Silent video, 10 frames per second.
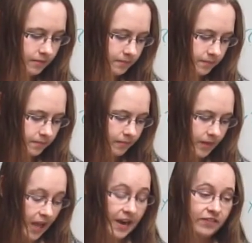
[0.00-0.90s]
and
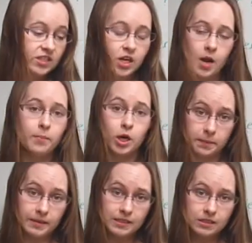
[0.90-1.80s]
if it's done on
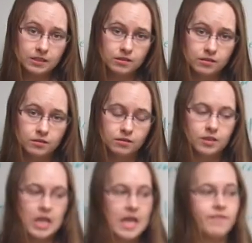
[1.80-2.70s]
purpose,
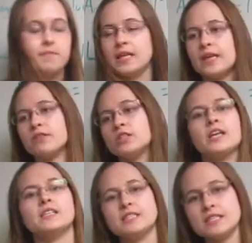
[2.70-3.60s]
if a believer
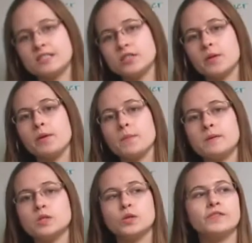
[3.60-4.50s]
does these things on
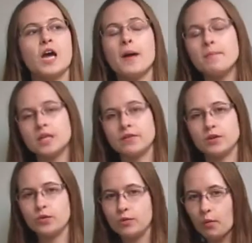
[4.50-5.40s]
purpose, or if an
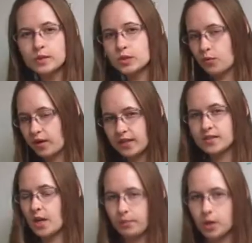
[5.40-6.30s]
unbeliever who knows it's wrong does
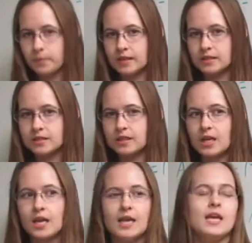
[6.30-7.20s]
it on purpose,
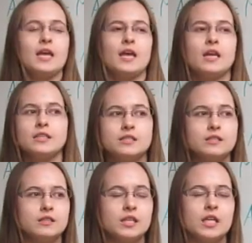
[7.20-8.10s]
it is
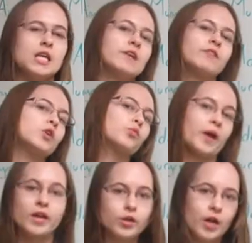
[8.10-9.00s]
even
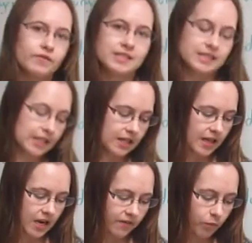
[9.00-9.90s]
greater of a sin
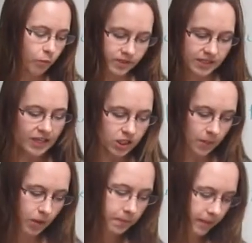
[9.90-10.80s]
than if it was not done
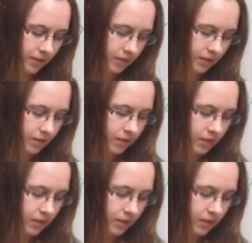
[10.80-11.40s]
on purpose.